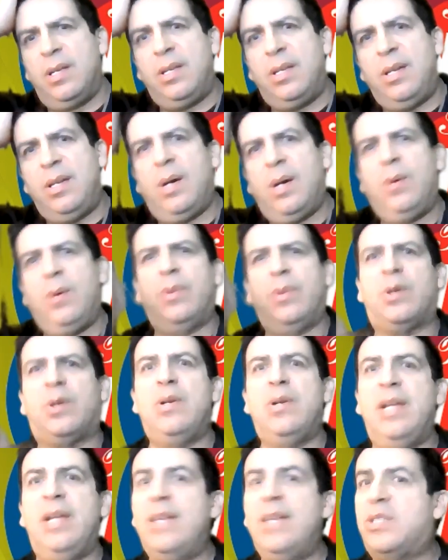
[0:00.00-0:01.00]
You know,
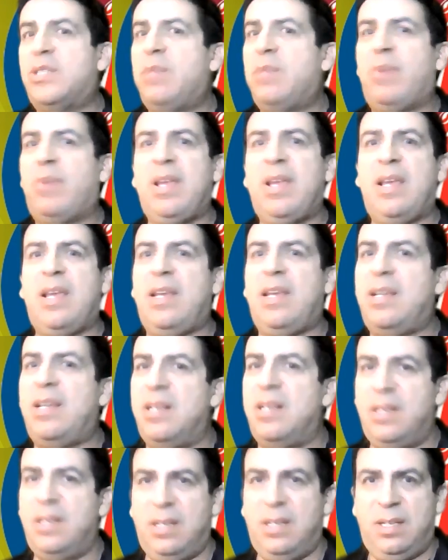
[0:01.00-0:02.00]
there needs to be
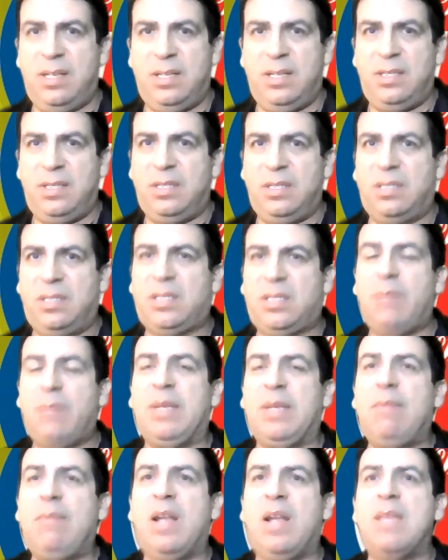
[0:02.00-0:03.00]

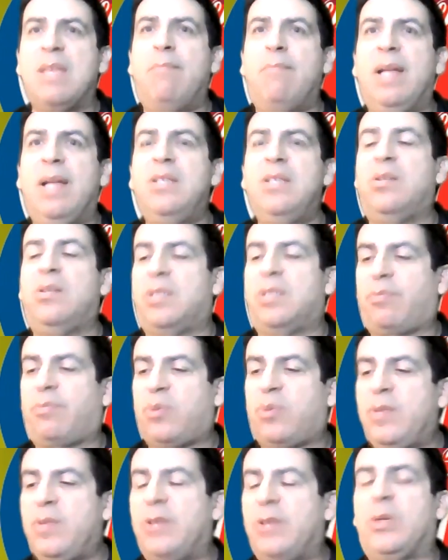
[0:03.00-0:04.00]
something monumental to
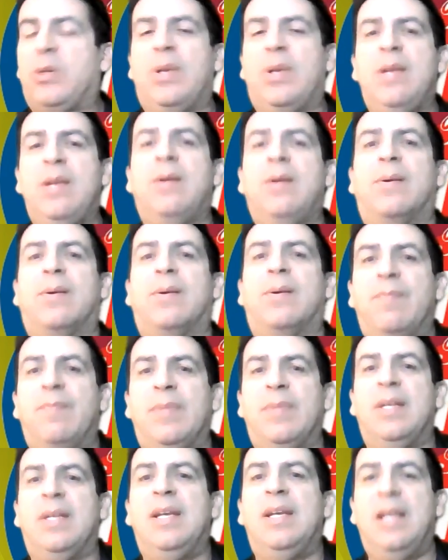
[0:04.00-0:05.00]
prove that you're here
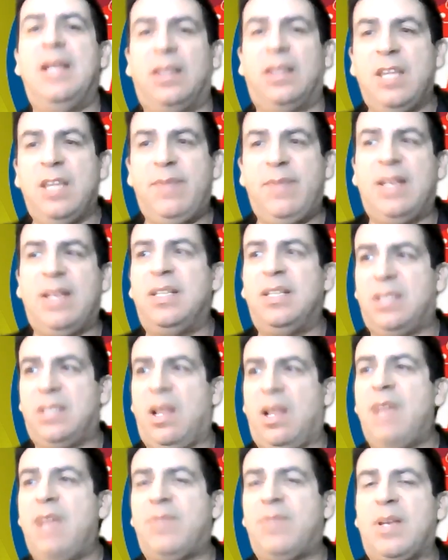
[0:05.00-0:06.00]
living in this
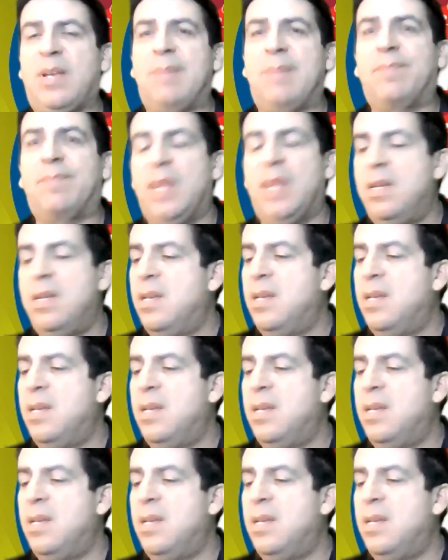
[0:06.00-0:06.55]
lifetime.